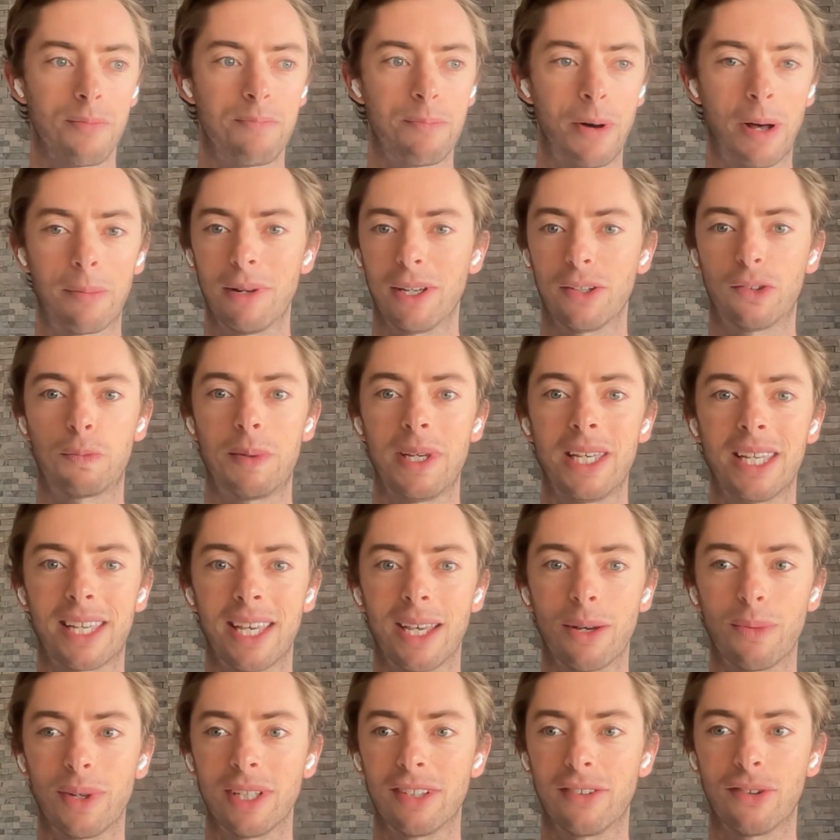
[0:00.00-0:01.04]
Public
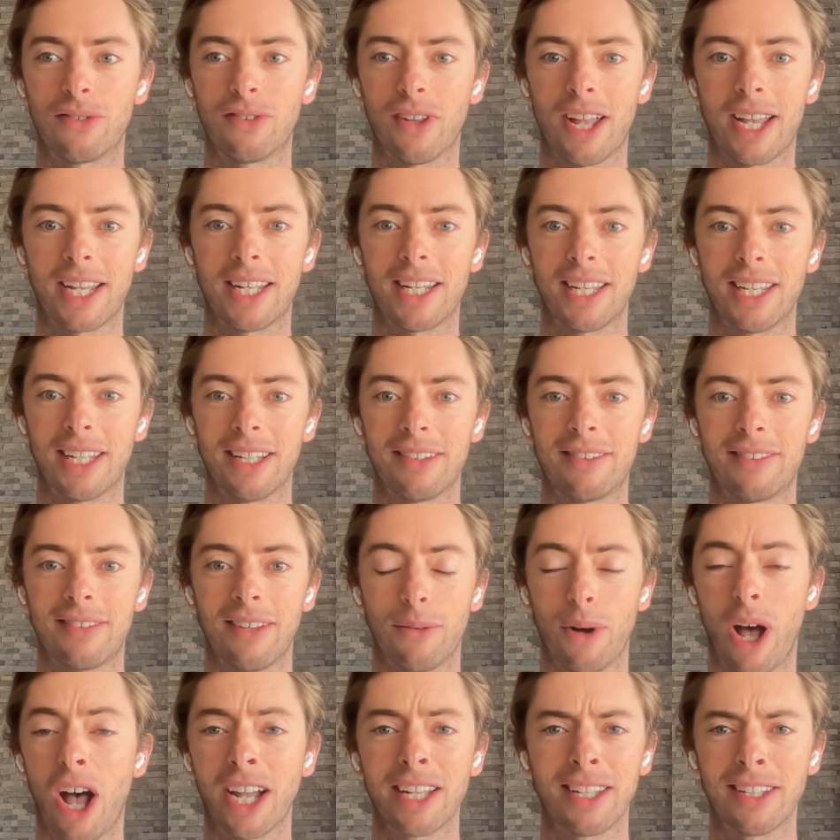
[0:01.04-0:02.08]
speaking, we decided,
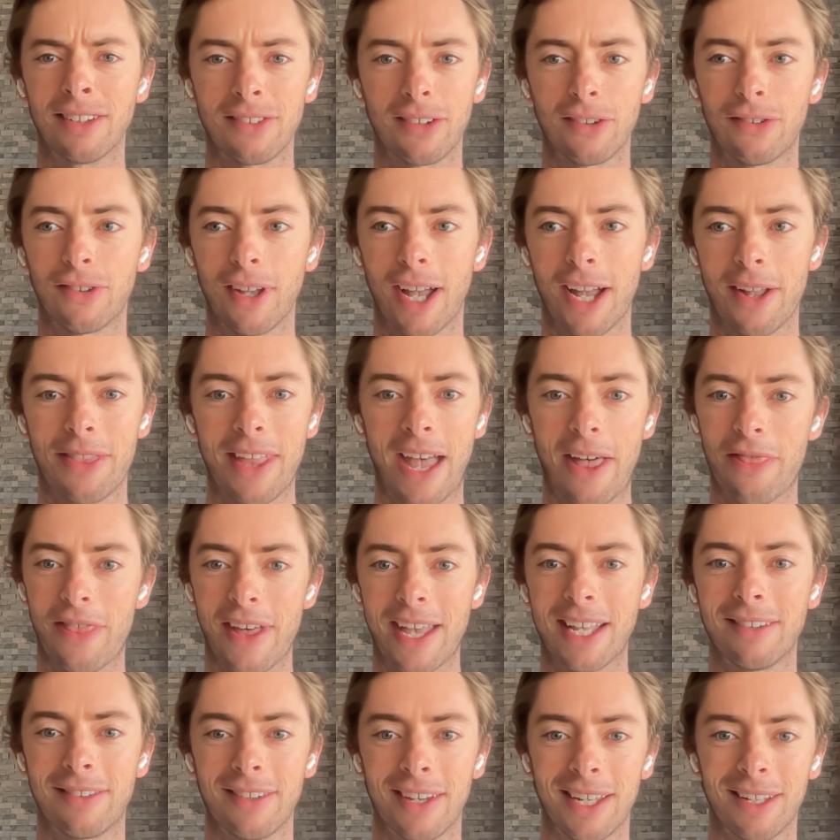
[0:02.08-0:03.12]
I didn't decide that,
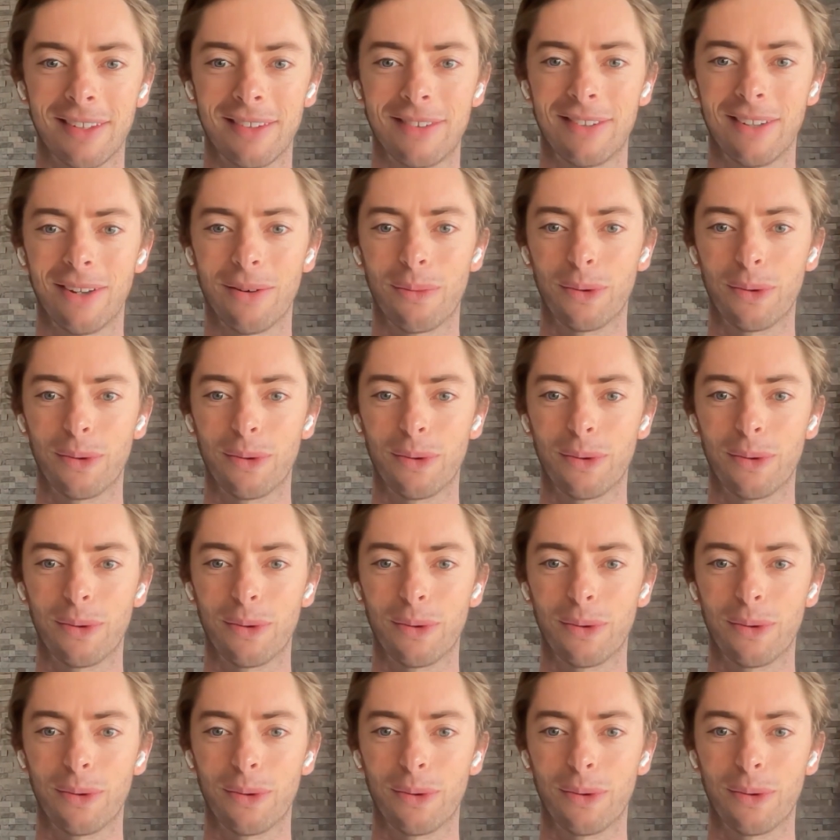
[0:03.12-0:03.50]
they did,